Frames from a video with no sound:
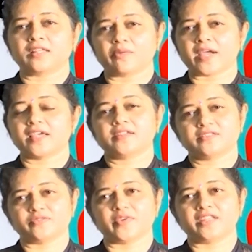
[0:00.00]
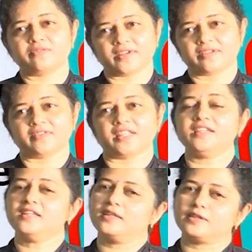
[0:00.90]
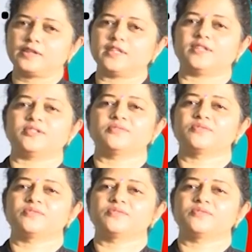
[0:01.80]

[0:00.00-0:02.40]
the wire is very, very, very thin.